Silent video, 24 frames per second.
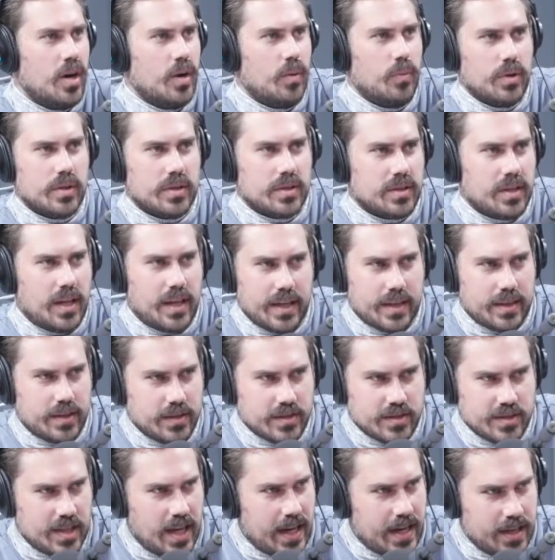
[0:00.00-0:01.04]
with like the
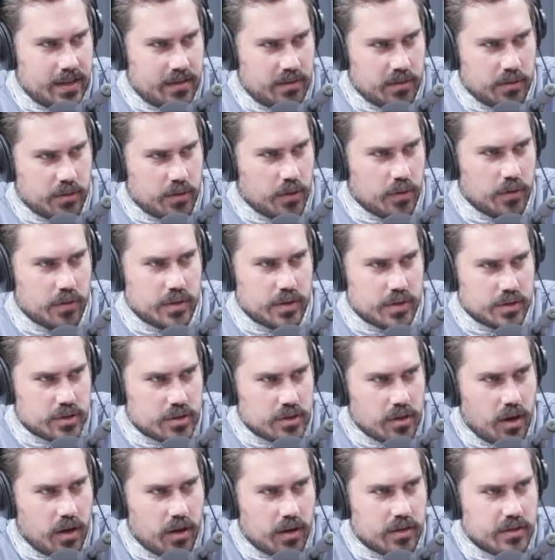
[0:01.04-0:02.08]
second and third in
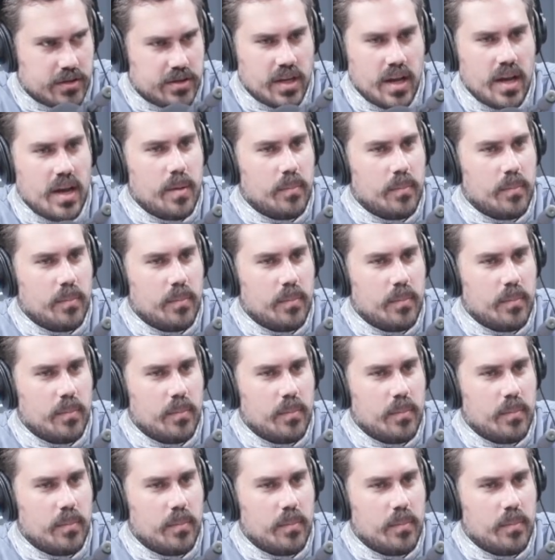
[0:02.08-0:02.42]
charge.